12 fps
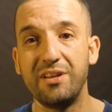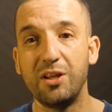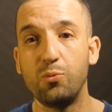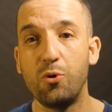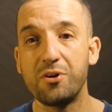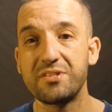
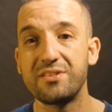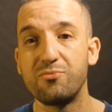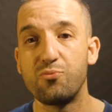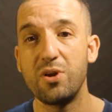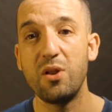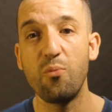it works
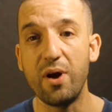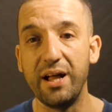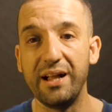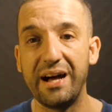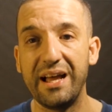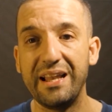really
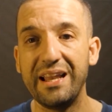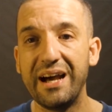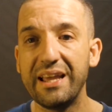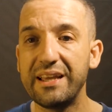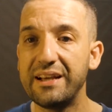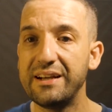well. I
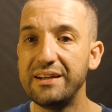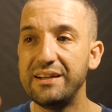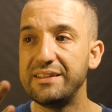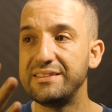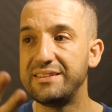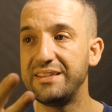like
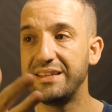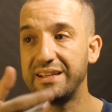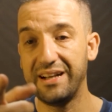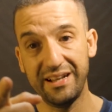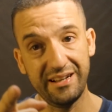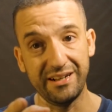the
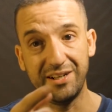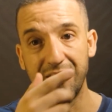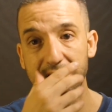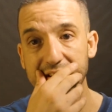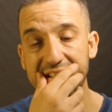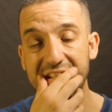
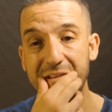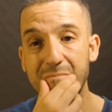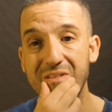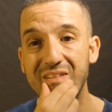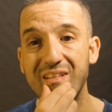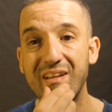color,
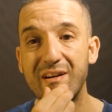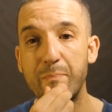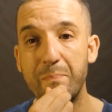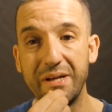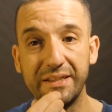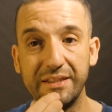seems they are
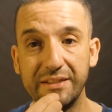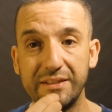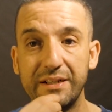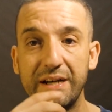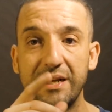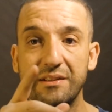
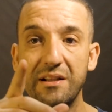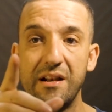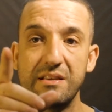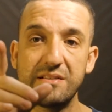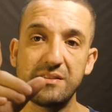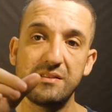better, at
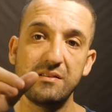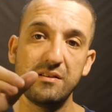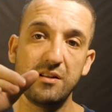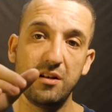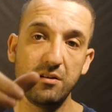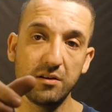least
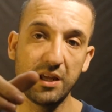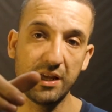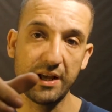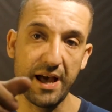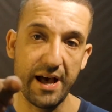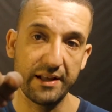
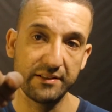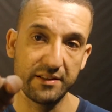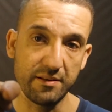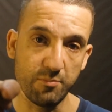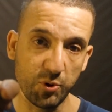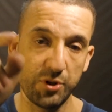looking at
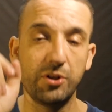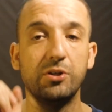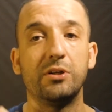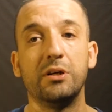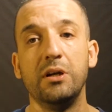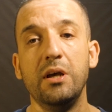the
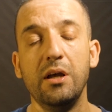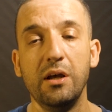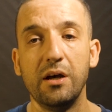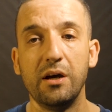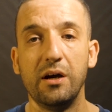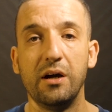monitor
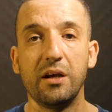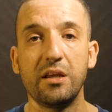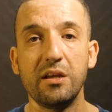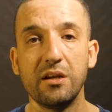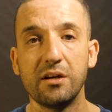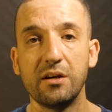
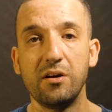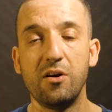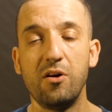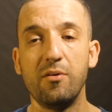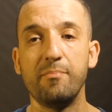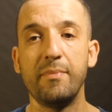here
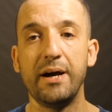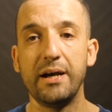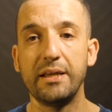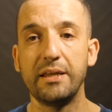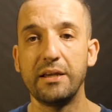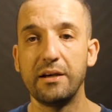on
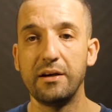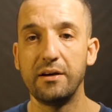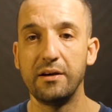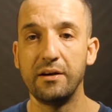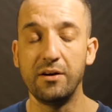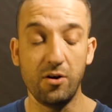my
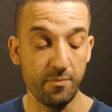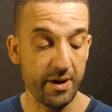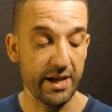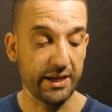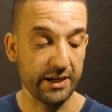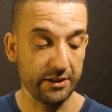
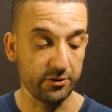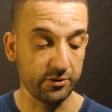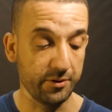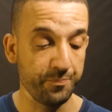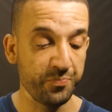Canon.